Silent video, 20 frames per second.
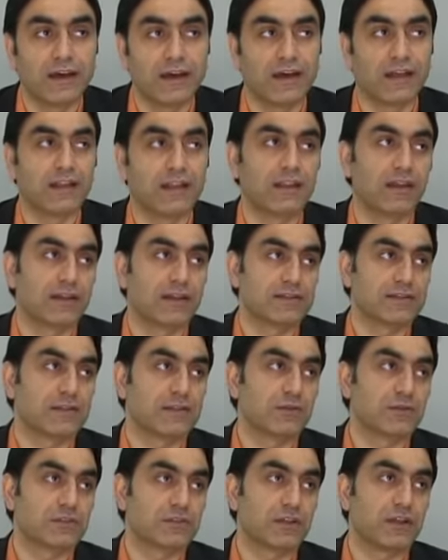Allah
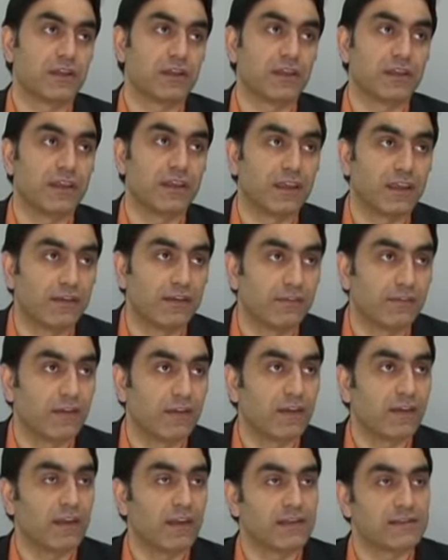Azza wa Jalla
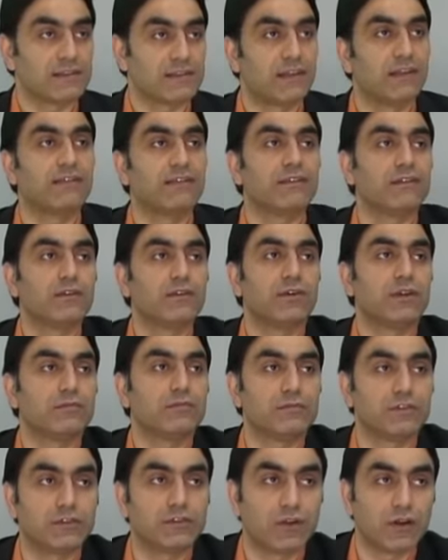has given to
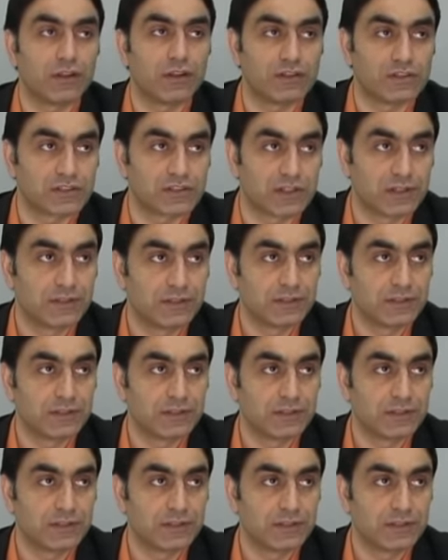him the knowledge